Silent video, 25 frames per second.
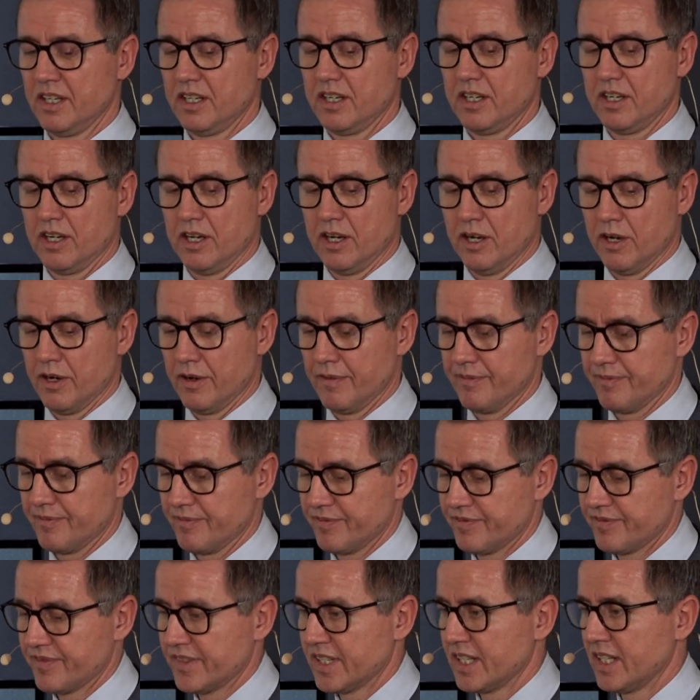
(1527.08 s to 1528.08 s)

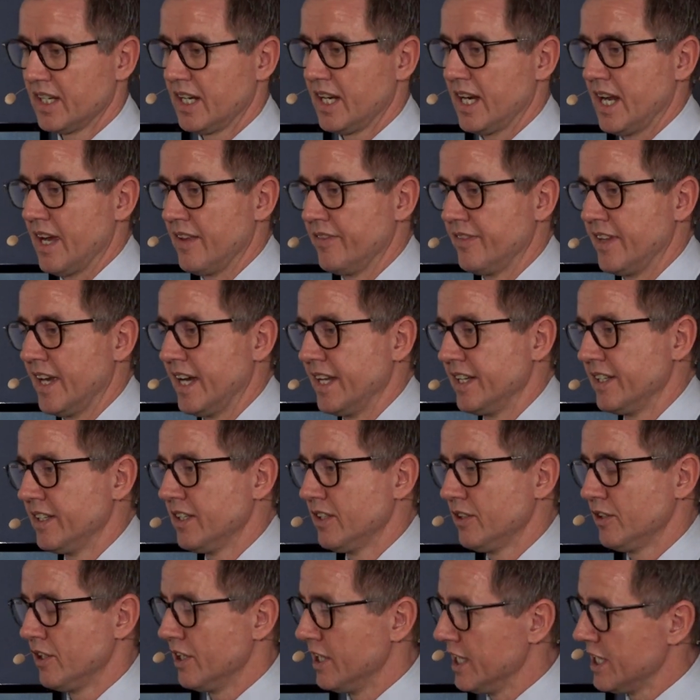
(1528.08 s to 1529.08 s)
And
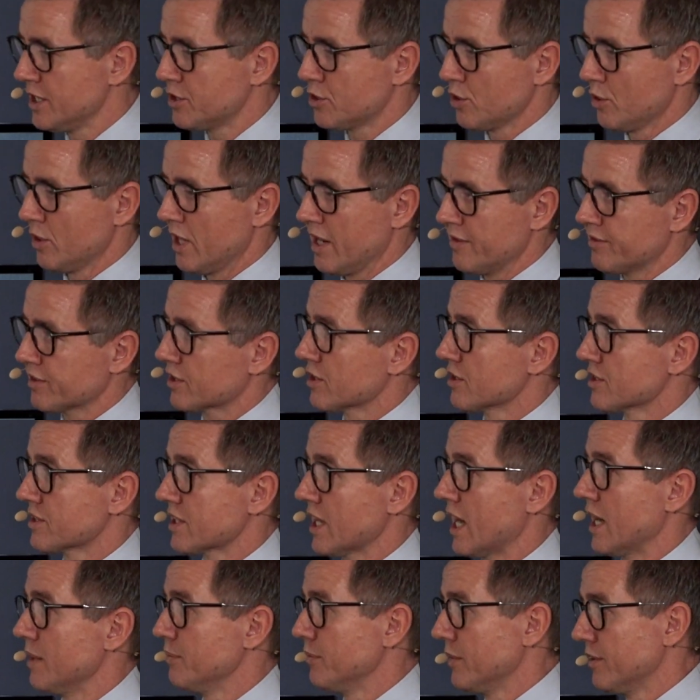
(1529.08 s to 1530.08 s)
then you need to have a
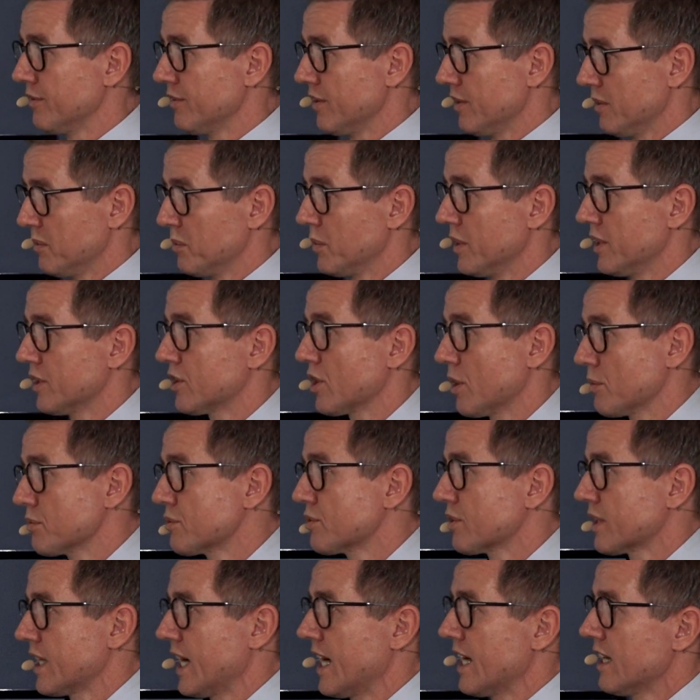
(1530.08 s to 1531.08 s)
consignment. When it comes
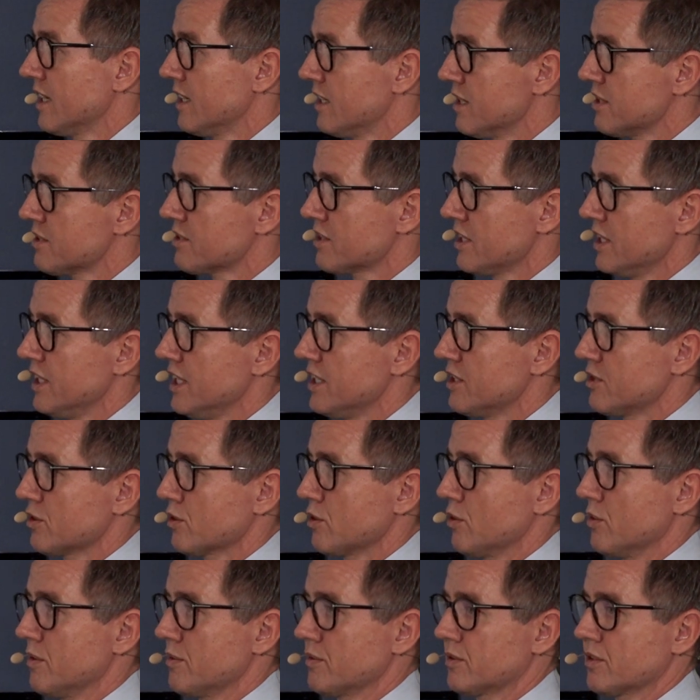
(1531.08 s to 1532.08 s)
to Catalyst, it needs to
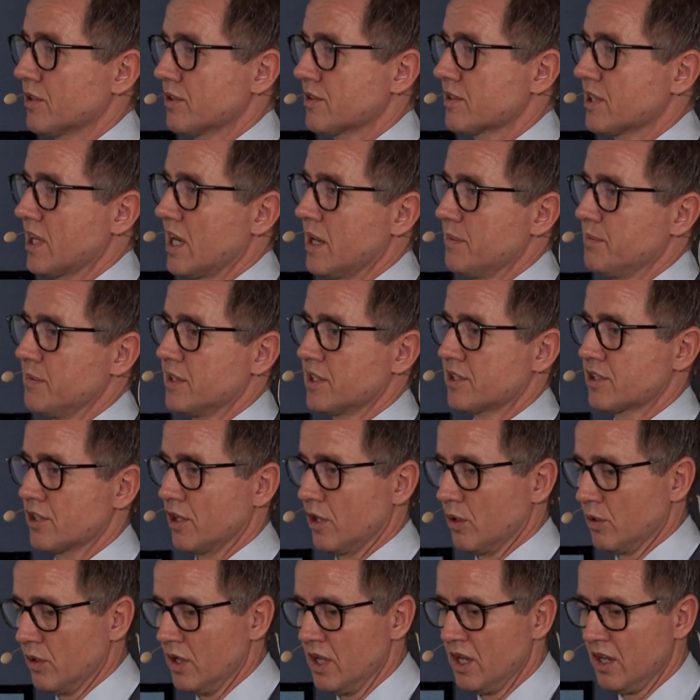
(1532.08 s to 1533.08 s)
go on consignment.
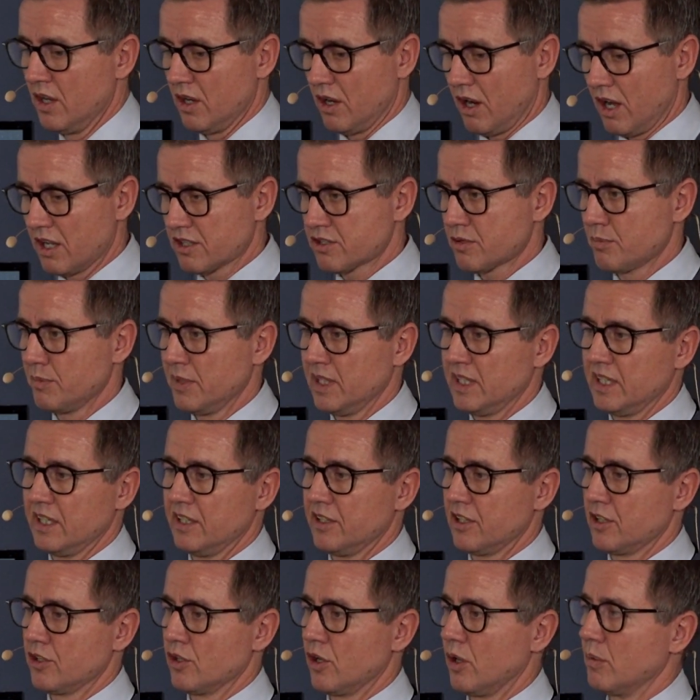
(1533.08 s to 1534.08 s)
So ultimately,
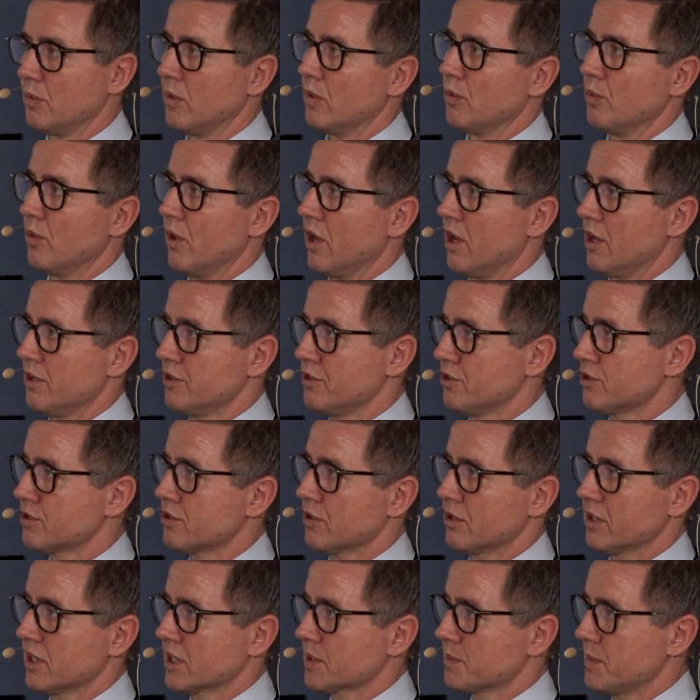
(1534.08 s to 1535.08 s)
in a normal world, you
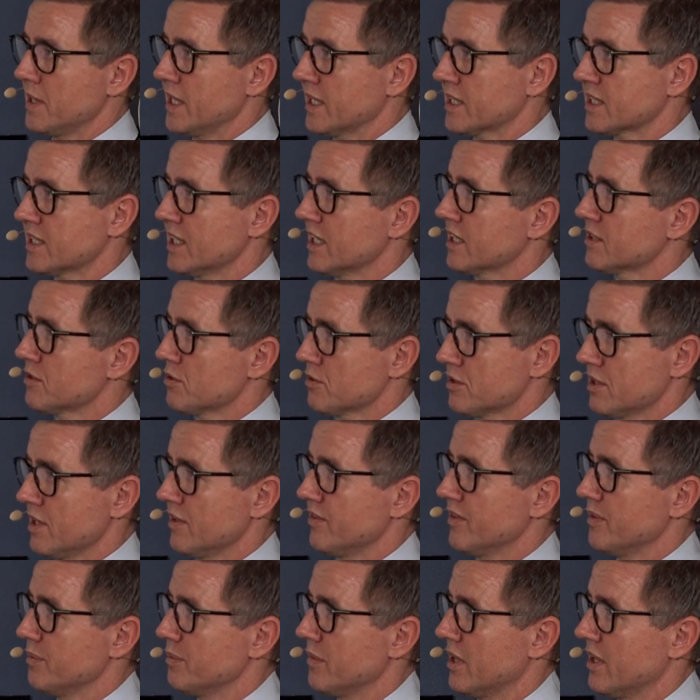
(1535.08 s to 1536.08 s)
should expect 6 to
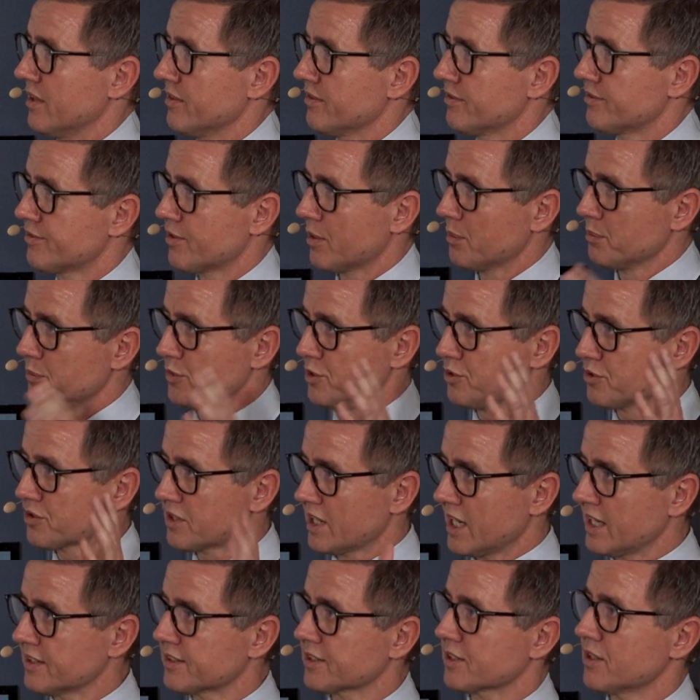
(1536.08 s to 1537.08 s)
7 months from you
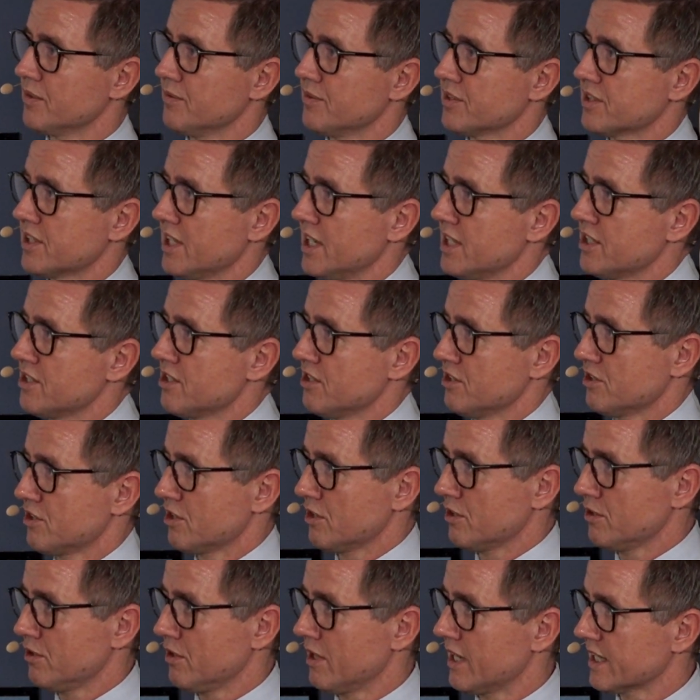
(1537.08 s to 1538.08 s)
start the conversation
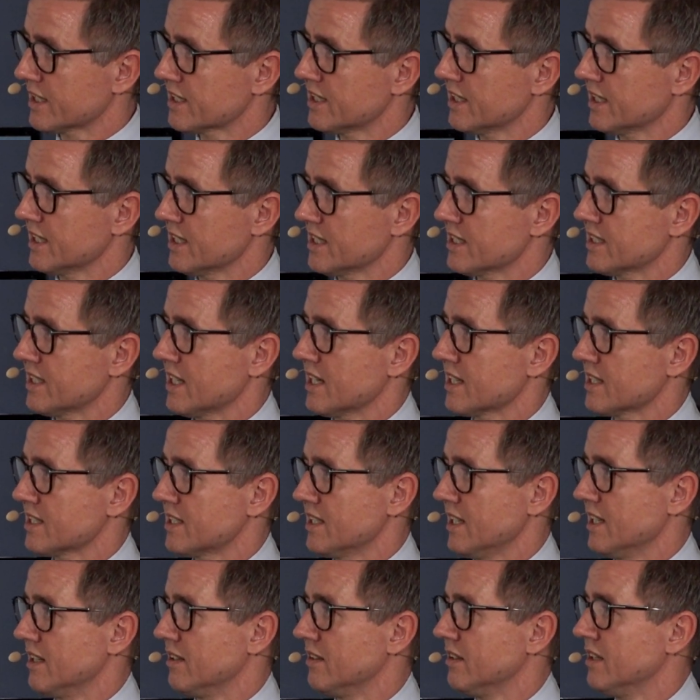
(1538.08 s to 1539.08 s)
till you actually can start
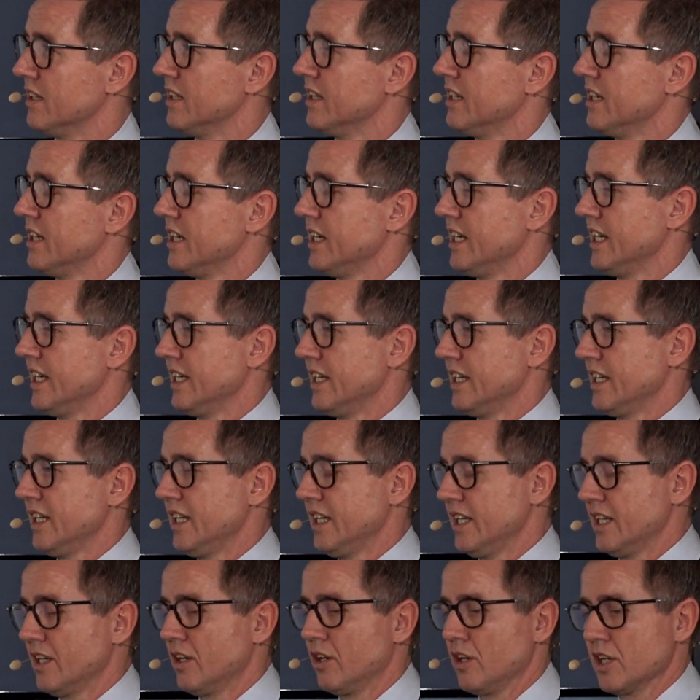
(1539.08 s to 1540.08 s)
sell
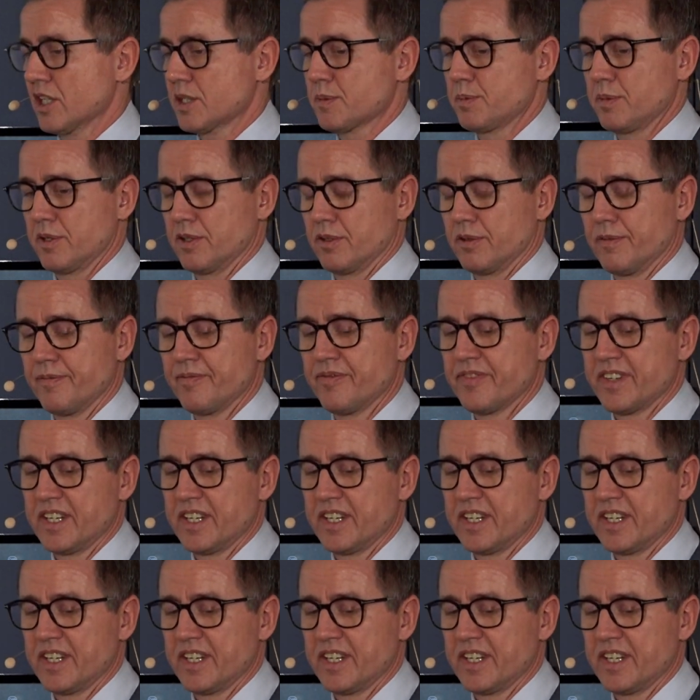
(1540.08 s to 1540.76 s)
in a hospital.